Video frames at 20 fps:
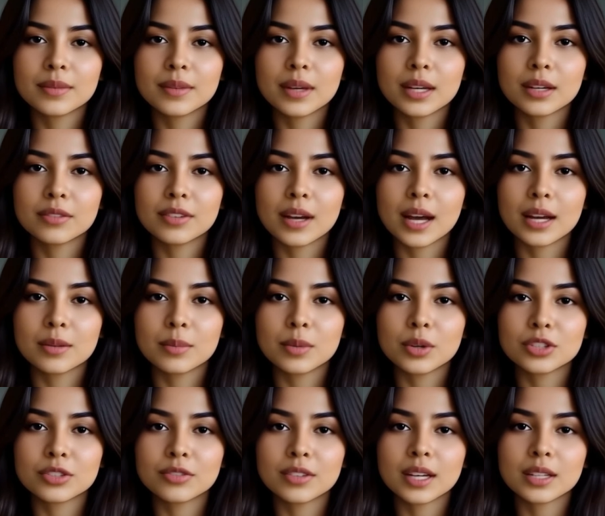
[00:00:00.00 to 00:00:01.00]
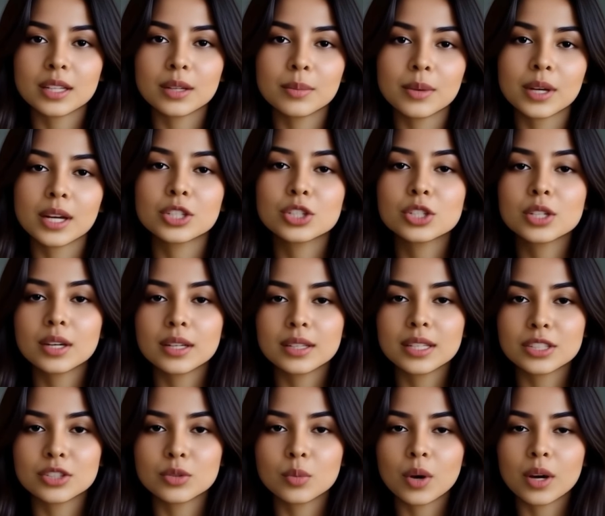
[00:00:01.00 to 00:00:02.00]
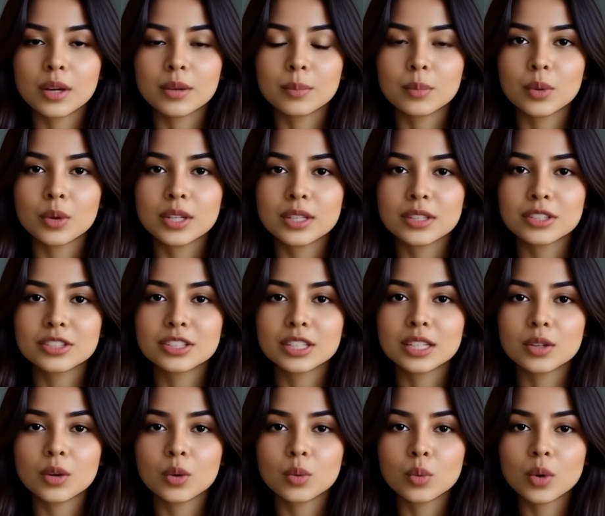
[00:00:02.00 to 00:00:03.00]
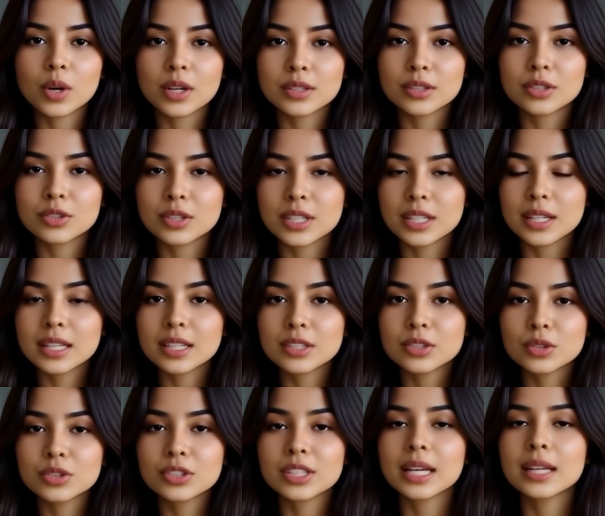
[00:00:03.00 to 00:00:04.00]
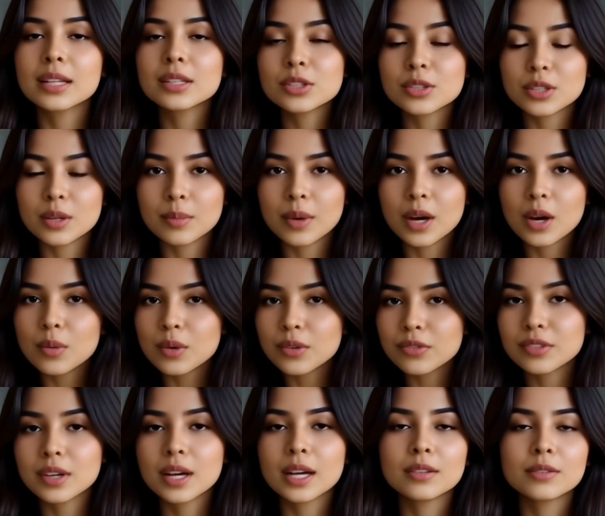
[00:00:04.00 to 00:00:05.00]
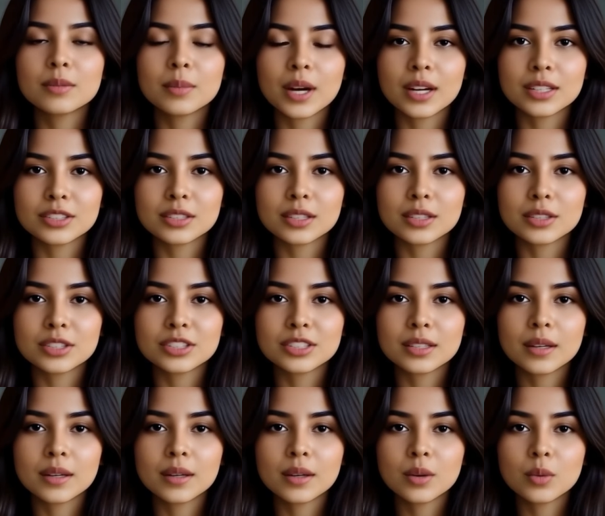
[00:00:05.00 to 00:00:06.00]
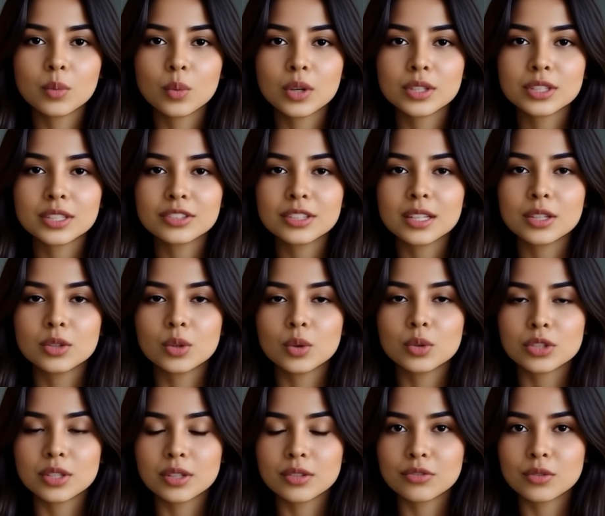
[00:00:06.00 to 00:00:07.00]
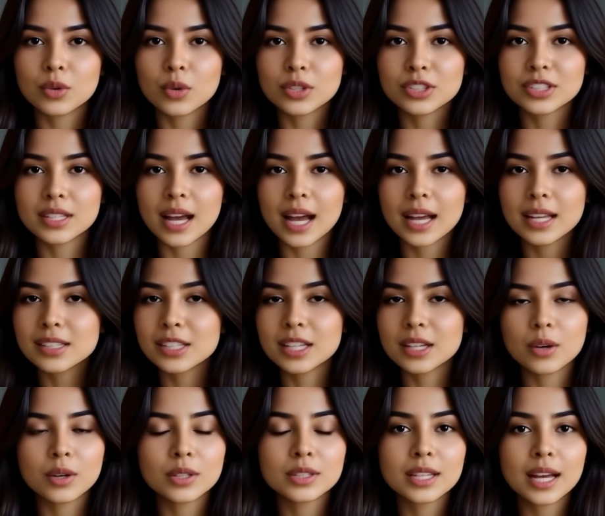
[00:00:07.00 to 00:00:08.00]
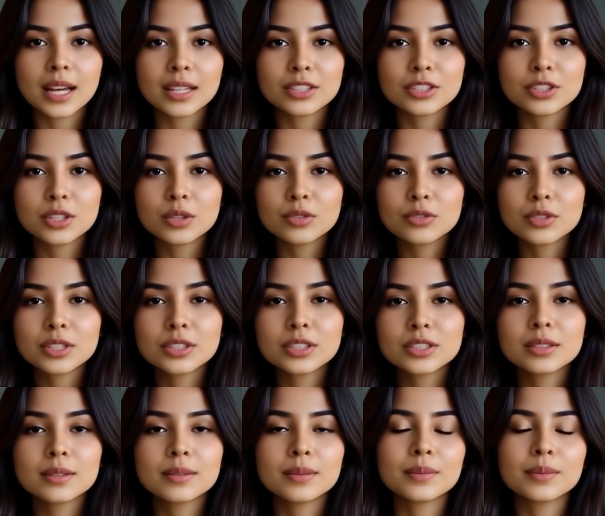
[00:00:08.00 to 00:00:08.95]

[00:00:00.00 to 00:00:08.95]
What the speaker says: If atmospheric pressure is 1.013 into 10 to the power 5 pascals, what is the total force acting on that surface?